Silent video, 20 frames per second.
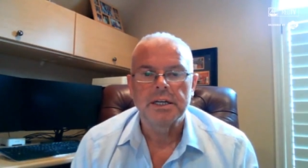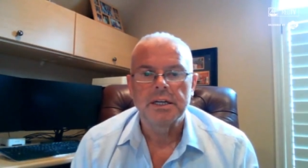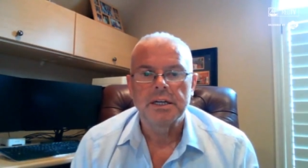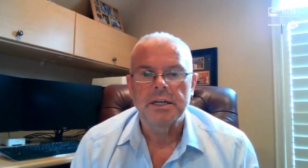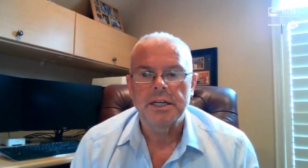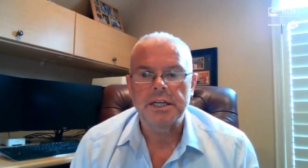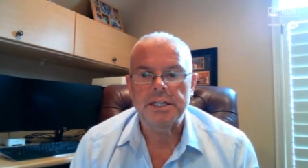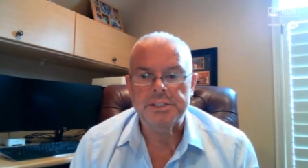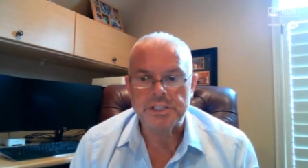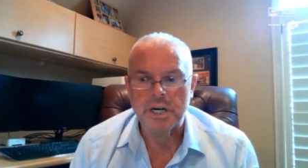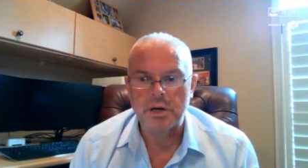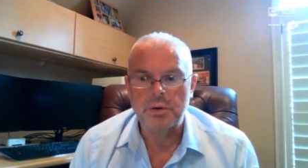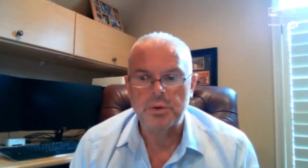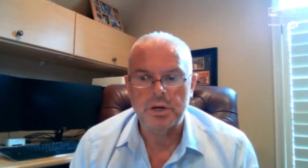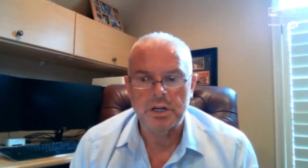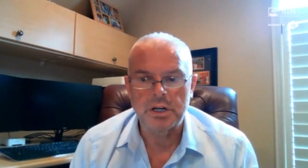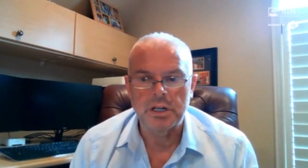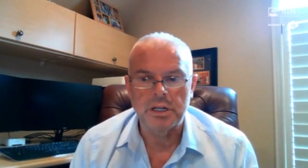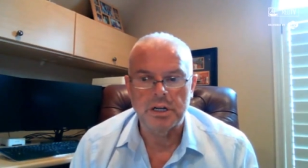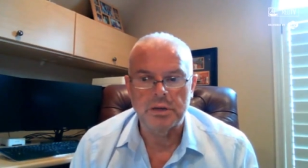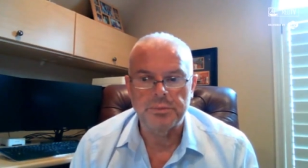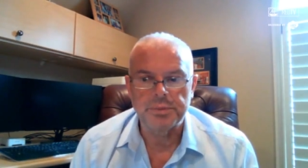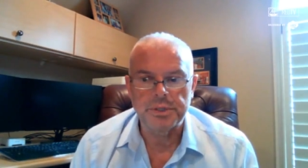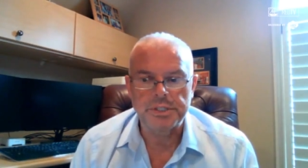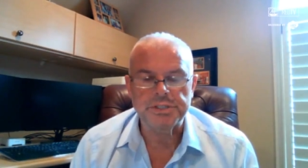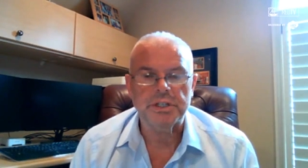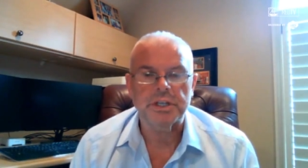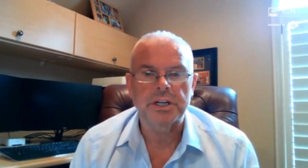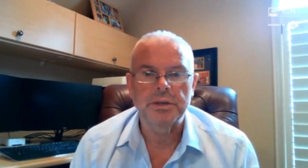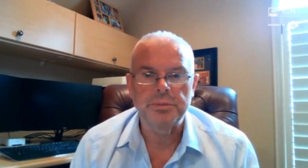It's our club as
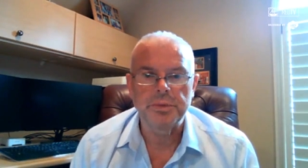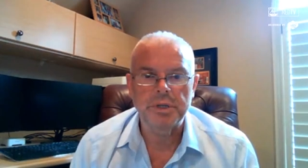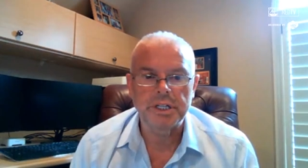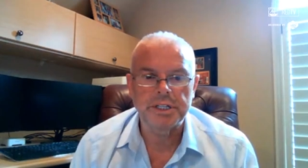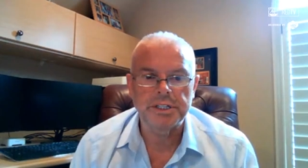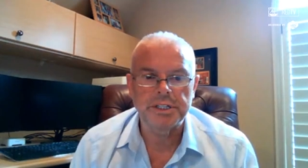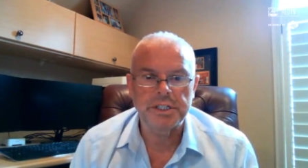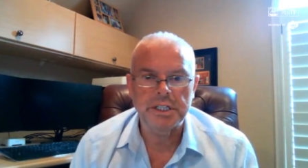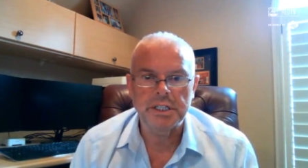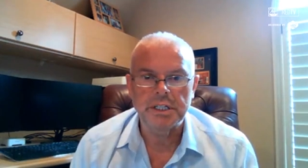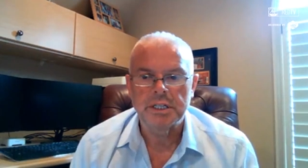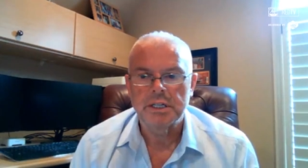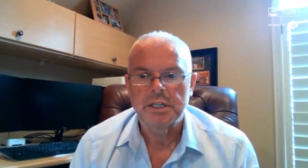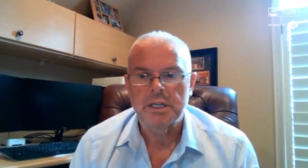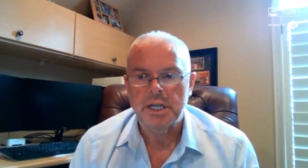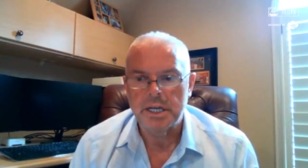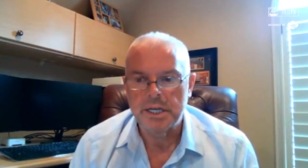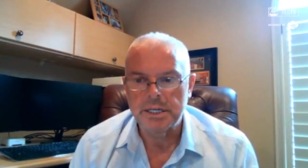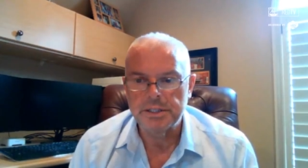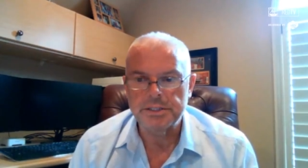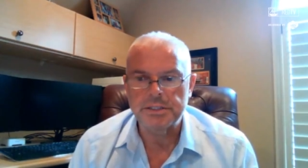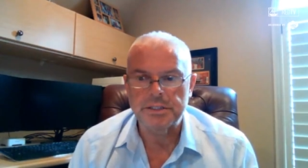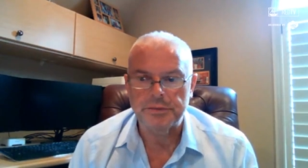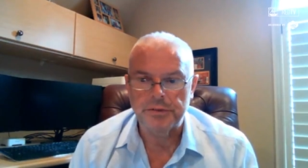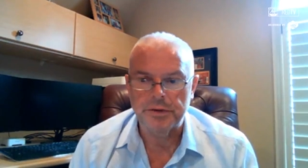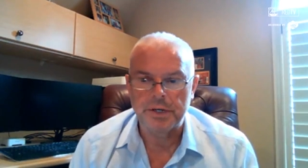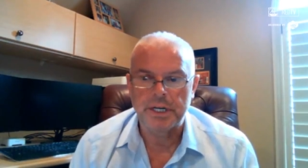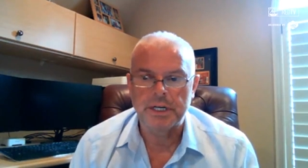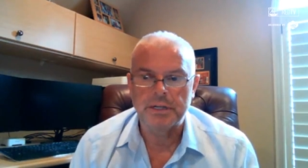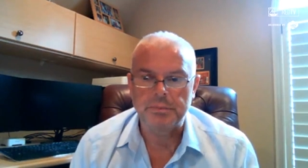a community and as a
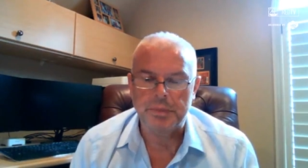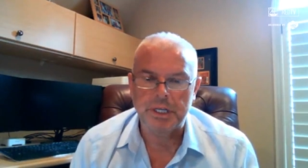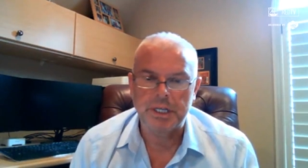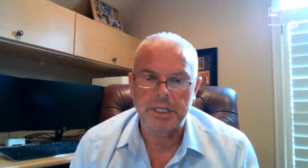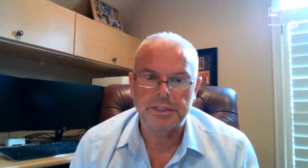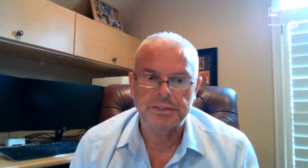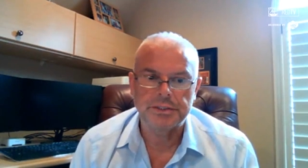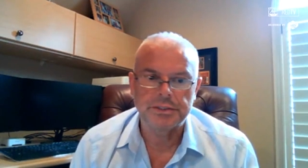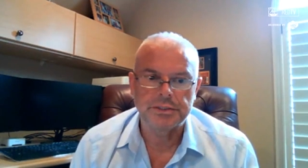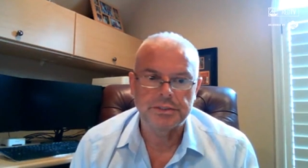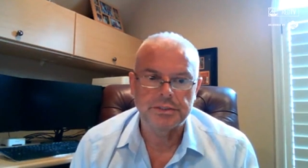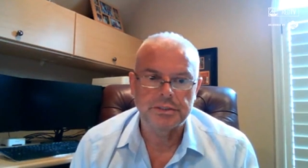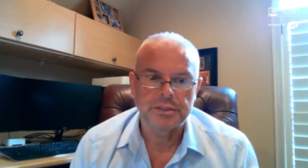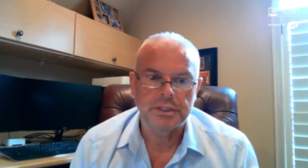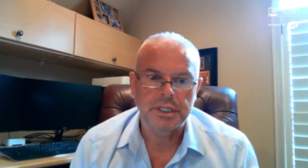fan base.